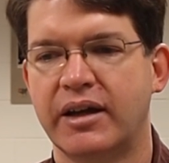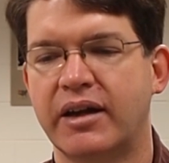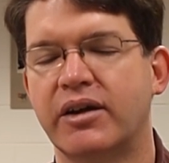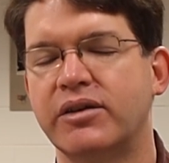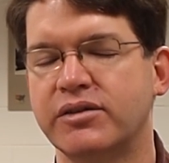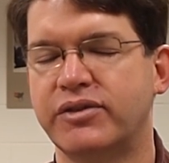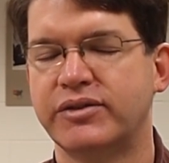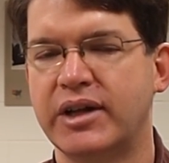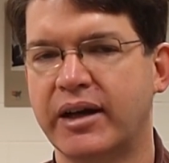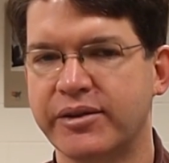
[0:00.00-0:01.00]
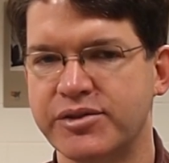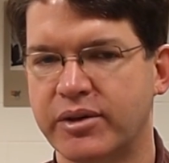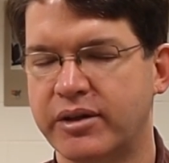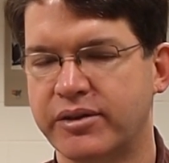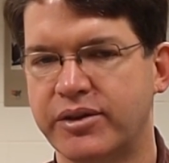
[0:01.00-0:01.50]
At $150 or
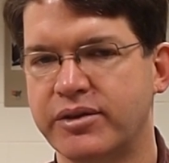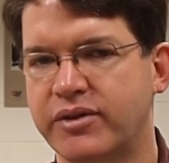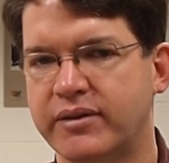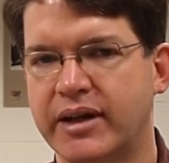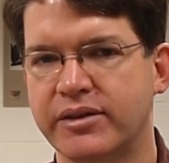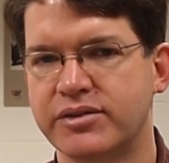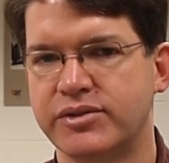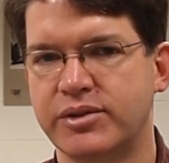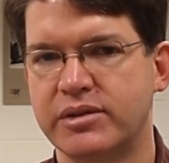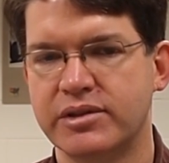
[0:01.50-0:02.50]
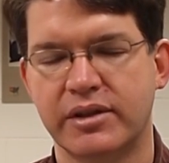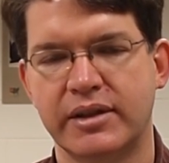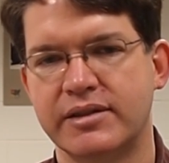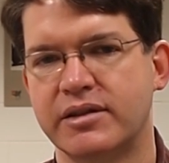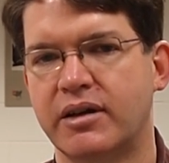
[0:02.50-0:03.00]
$135 for students, I
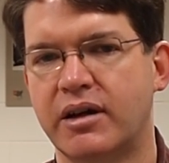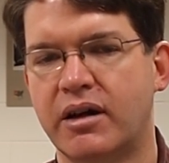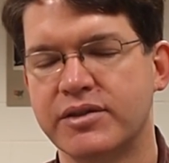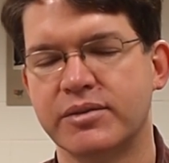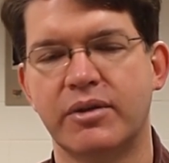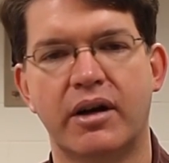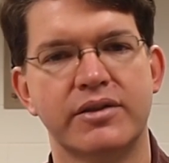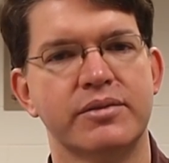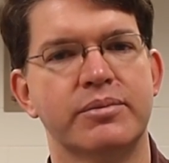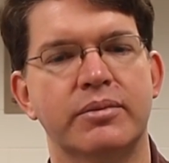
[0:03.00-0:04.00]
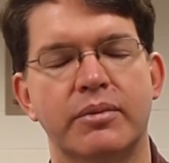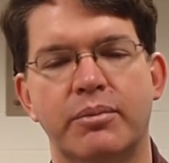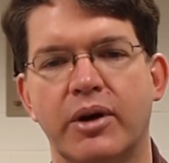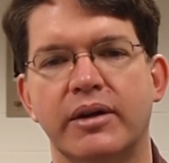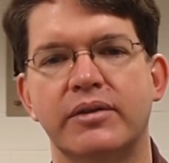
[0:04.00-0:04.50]
think it's an awesome, awesome
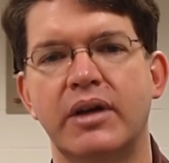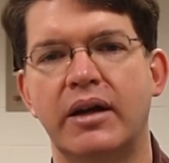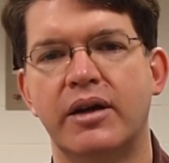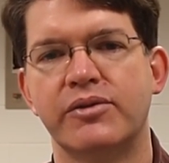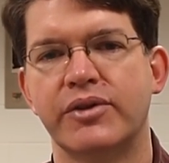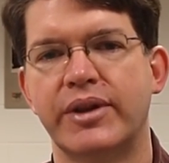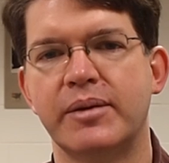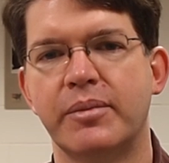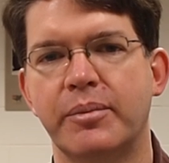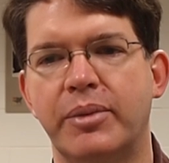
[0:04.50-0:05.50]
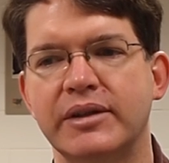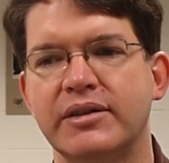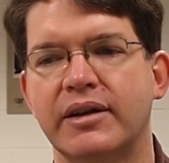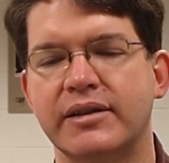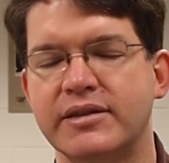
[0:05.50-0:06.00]
bargain for them. But
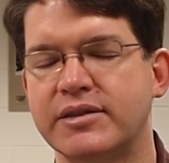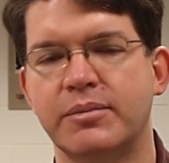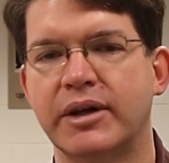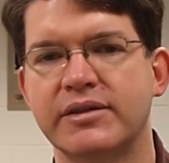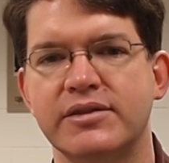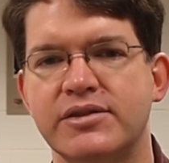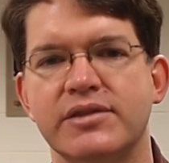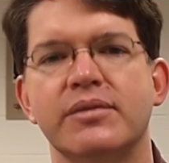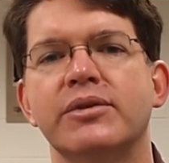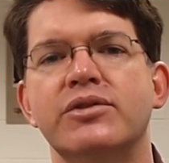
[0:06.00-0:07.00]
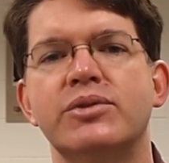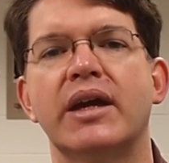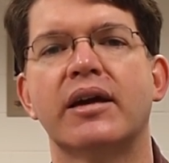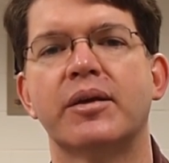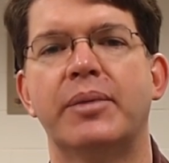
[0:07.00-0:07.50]
at $60, it's just something you
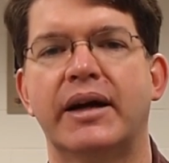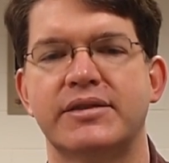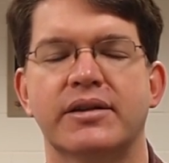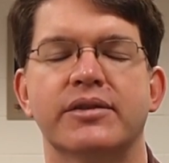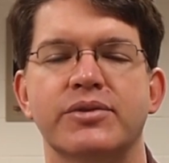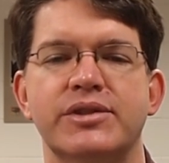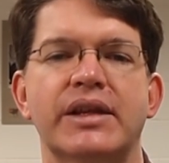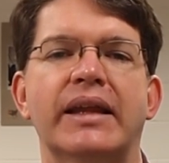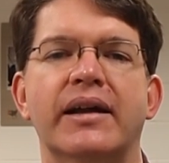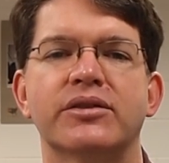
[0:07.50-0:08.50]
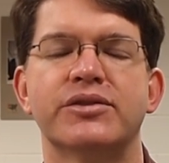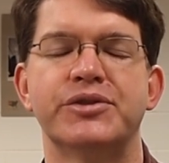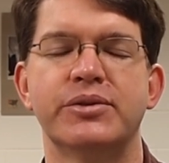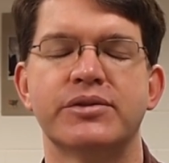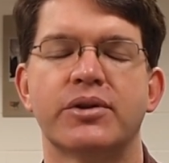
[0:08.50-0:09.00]
can't pass on. So I sent that out to the
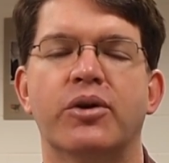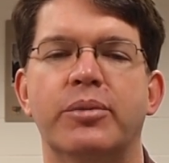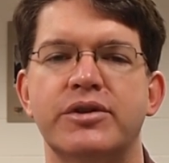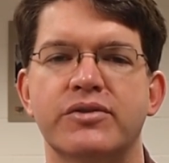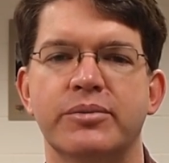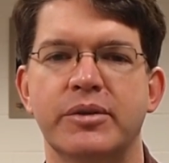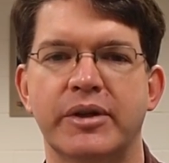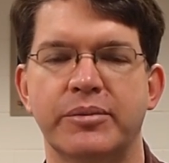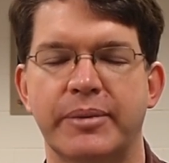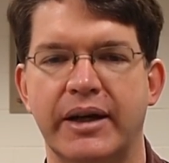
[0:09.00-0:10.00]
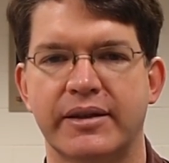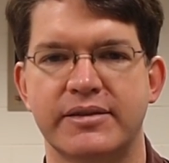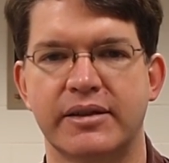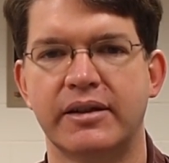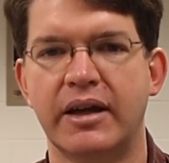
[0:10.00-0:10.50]
students, and a whole bunch of them emailed me back and
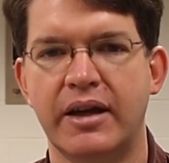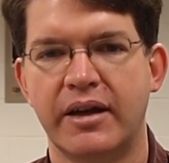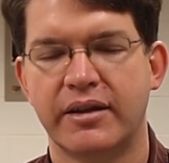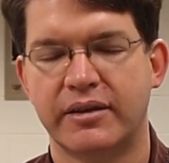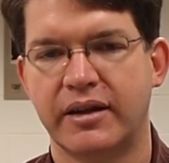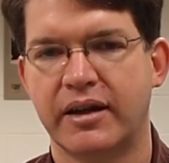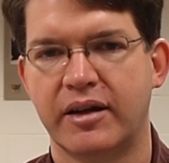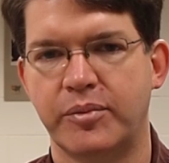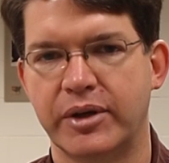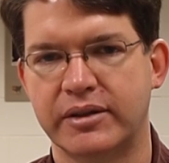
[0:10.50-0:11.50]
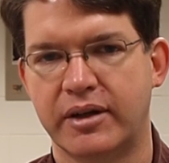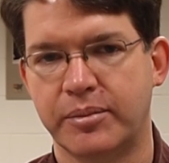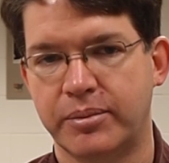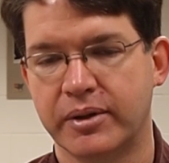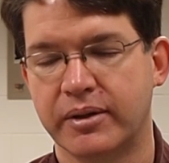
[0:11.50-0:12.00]
said that they had picked it
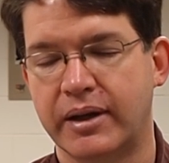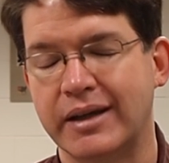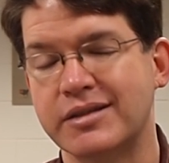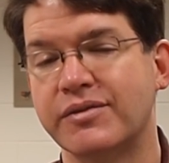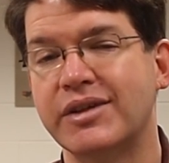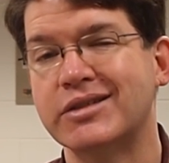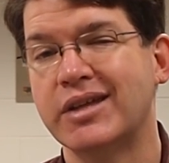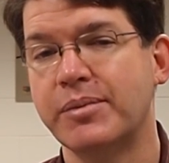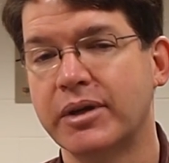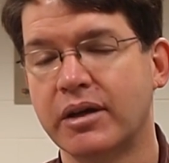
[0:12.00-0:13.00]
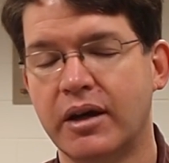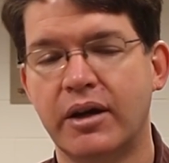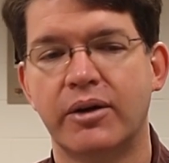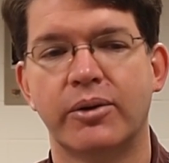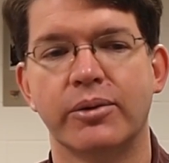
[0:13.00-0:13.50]
up. As of this taping,
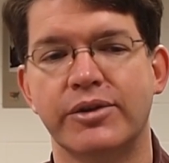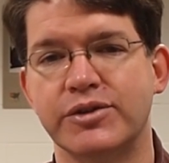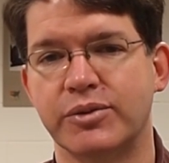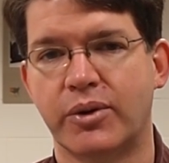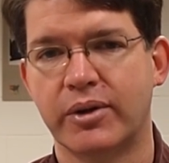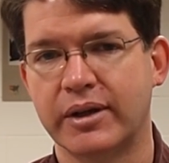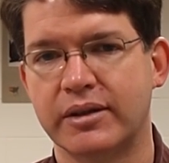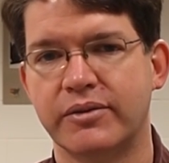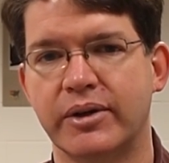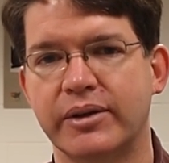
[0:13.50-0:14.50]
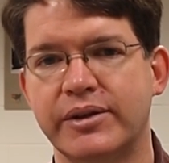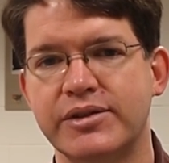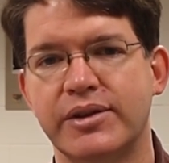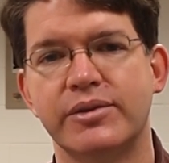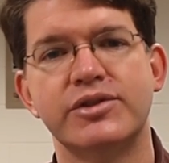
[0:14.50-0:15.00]
or this recording at the very
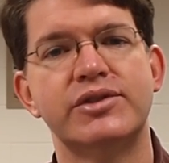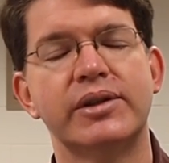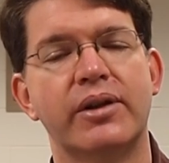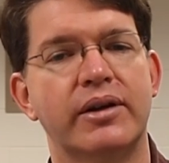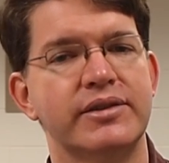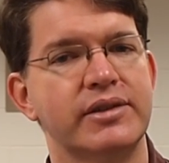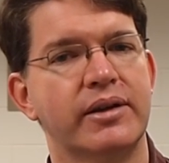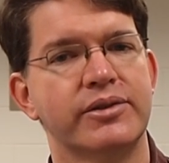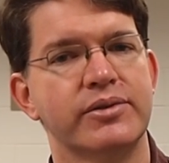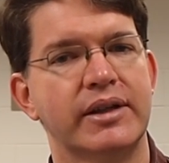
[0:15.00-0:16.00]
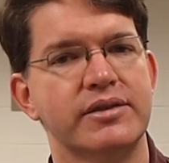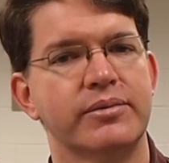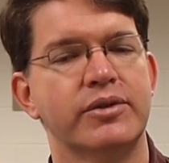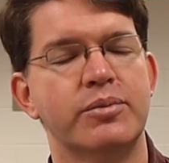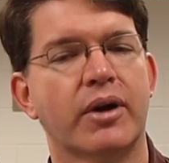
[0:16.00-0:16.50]
least, they're still on sale, so that's
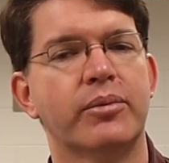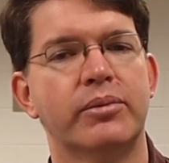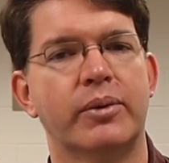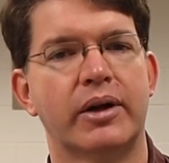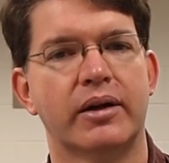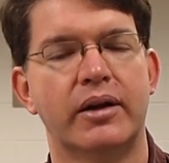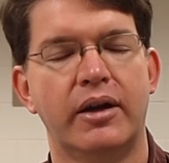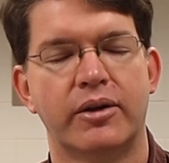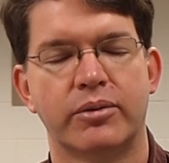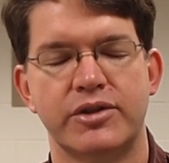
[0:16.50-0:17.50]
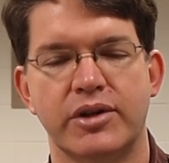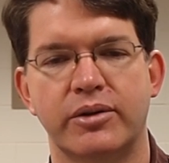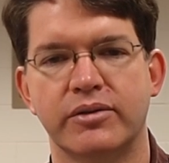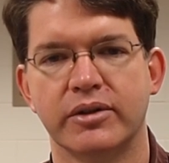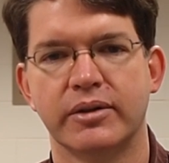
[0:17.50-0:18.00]
something you probably want to rush
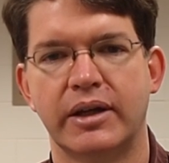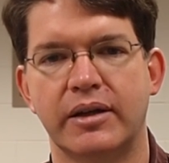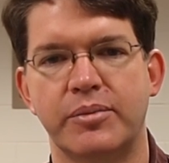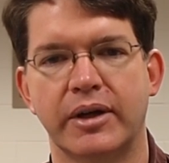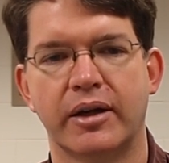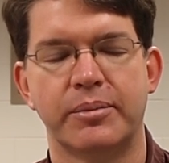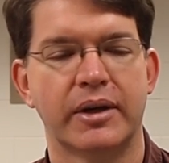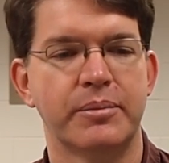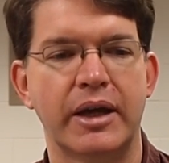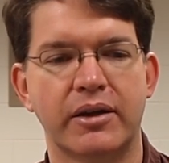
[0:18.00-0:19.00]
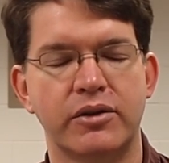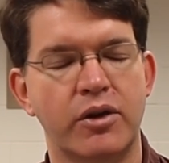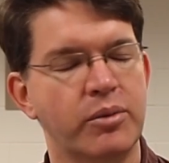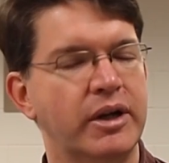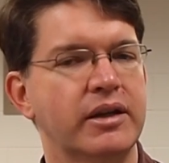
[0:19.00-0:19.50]
on over and pick up. I make
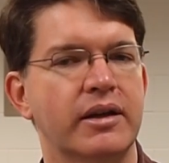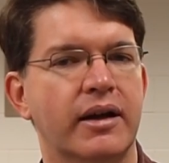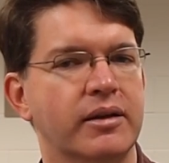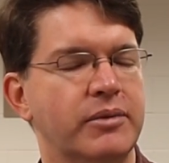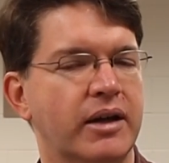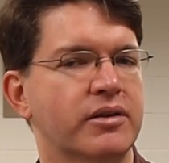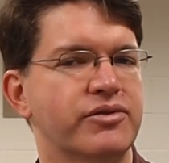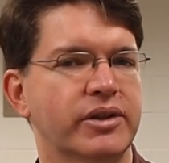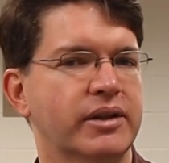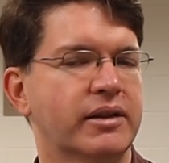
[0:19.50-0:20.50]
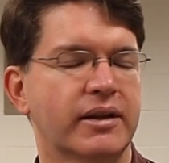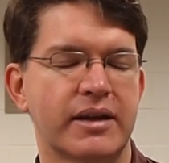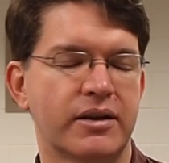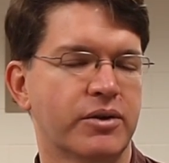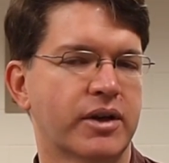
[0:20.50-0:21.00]
no money. I am not an affiliate. I
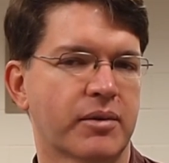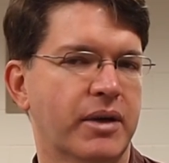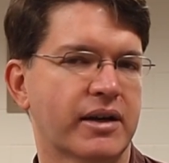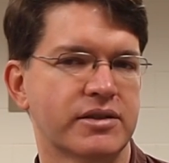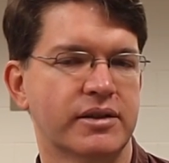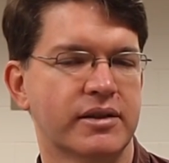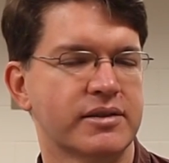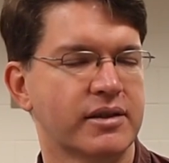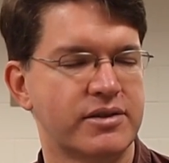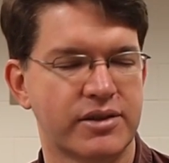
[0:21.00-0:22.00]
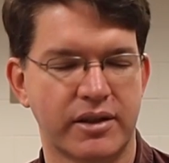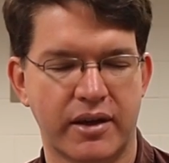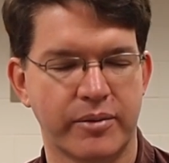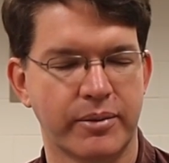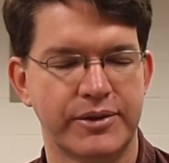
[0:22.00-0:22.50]
get no kickbacks on this. I just think
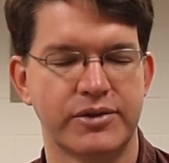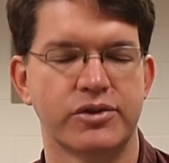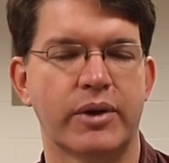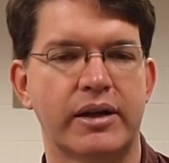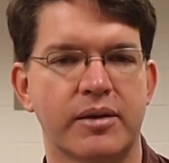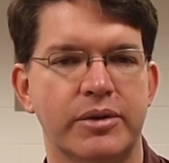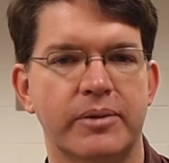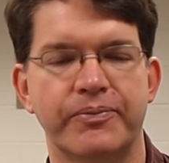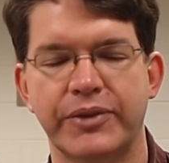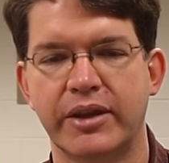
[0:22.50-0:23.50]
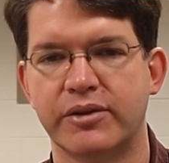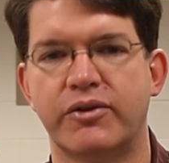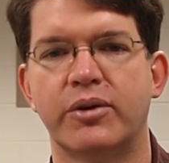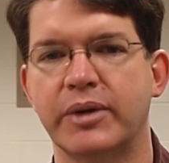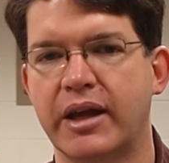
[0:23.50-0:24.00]
CameraBits is a great company. I think
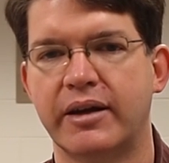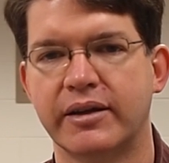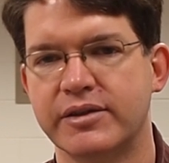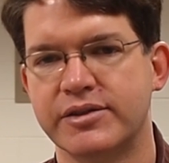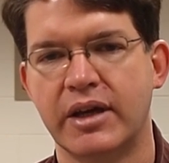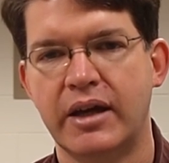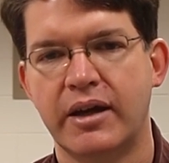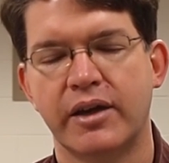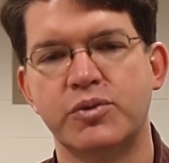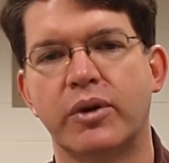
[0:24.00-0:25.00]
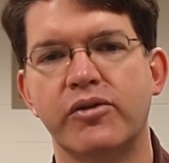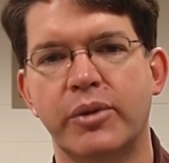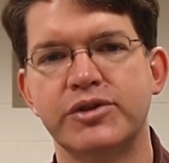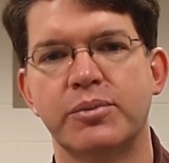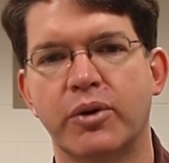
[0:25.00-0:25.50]
Photo Mechanic is one of the
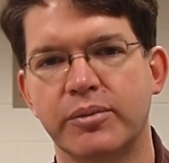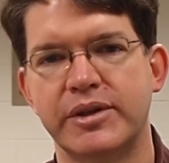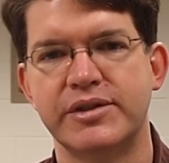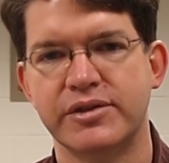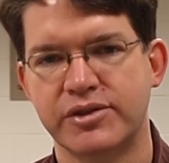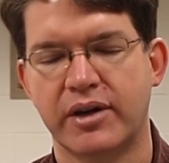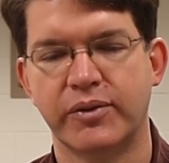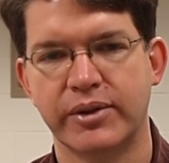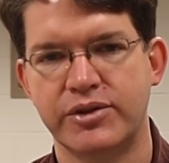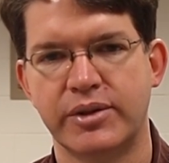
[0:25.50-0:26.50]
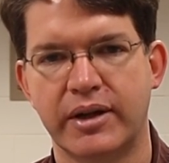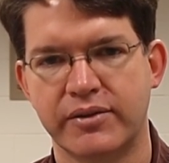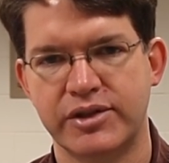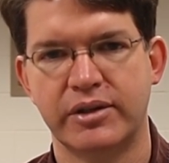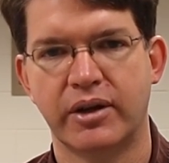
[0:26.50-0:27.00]
most important pieces of software that you can
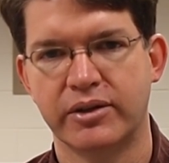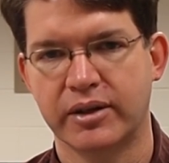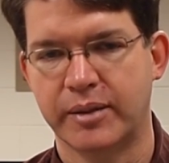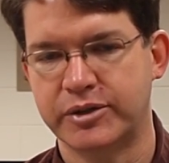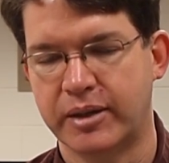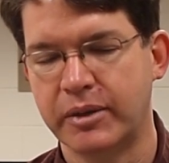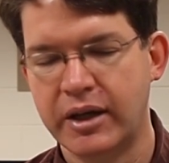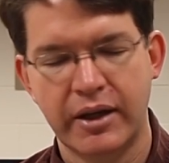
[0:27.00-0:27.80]
have sitting on your laptop.